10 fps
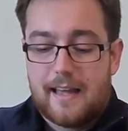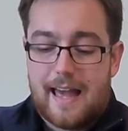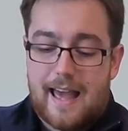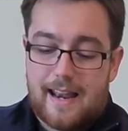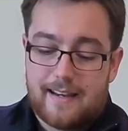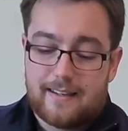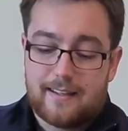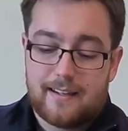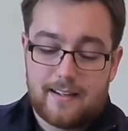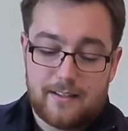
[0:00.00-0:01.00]
and
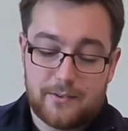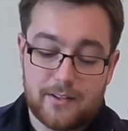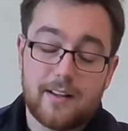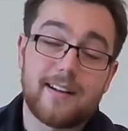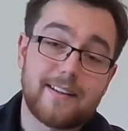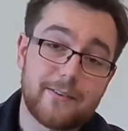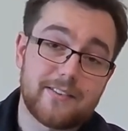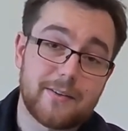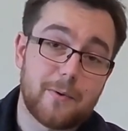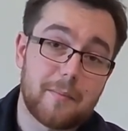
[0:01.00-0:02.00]
you certainly don't
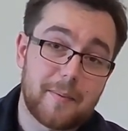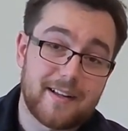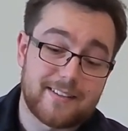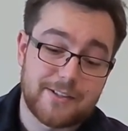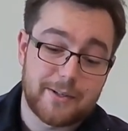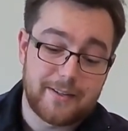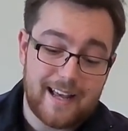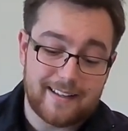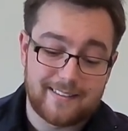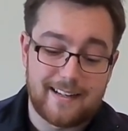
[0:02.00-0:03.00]
see what I'm about to show you
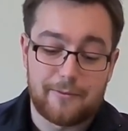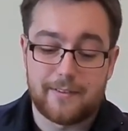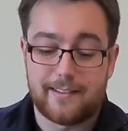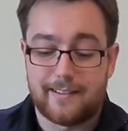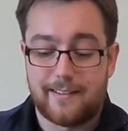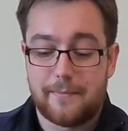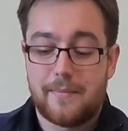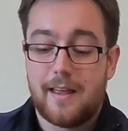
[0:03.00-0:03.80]
next in every system,